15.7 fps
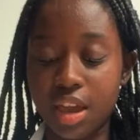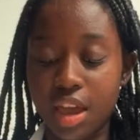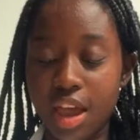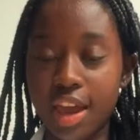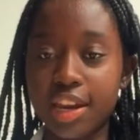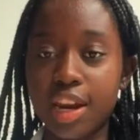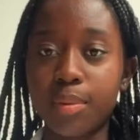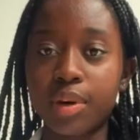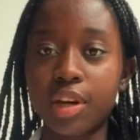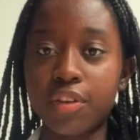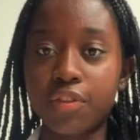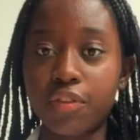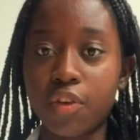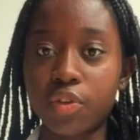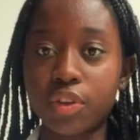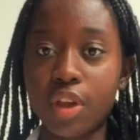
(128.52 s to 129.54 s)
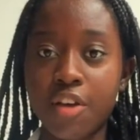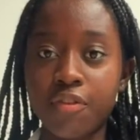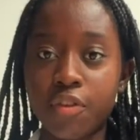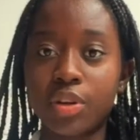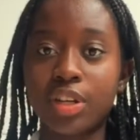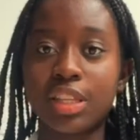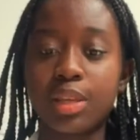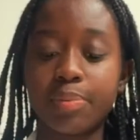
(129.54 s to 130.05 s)
And I
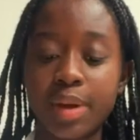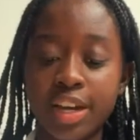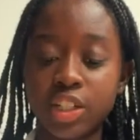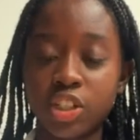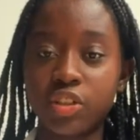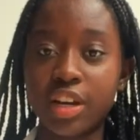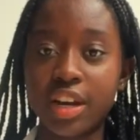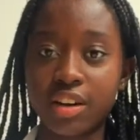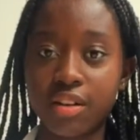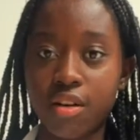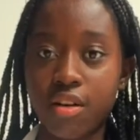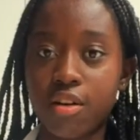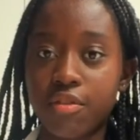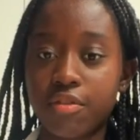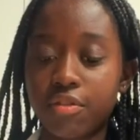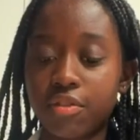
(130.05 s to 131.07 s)
folded the pastry in half.